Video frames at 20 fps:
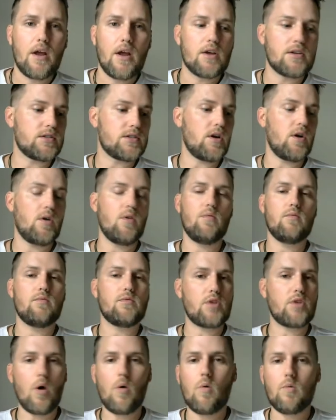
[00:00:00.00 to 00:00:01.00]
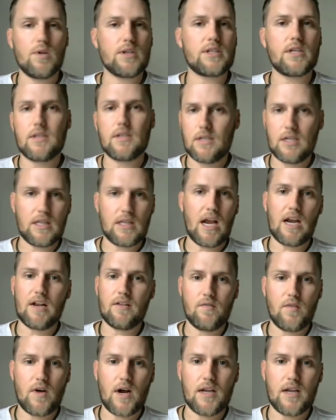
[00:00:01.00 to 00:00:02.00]
So don't listen to that
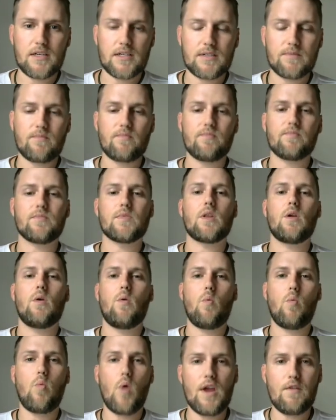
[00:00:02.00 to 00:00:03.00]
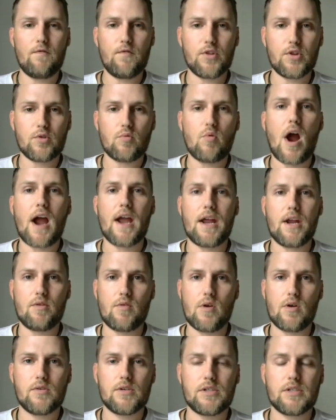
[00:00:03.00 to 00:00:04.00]
advice. Wait for the right
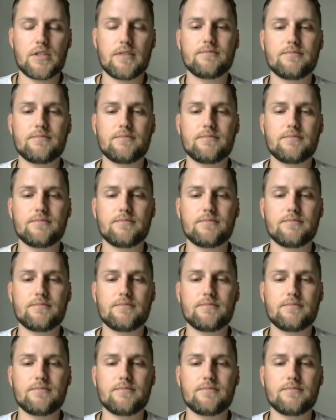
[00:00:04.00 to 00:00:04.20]
heroes.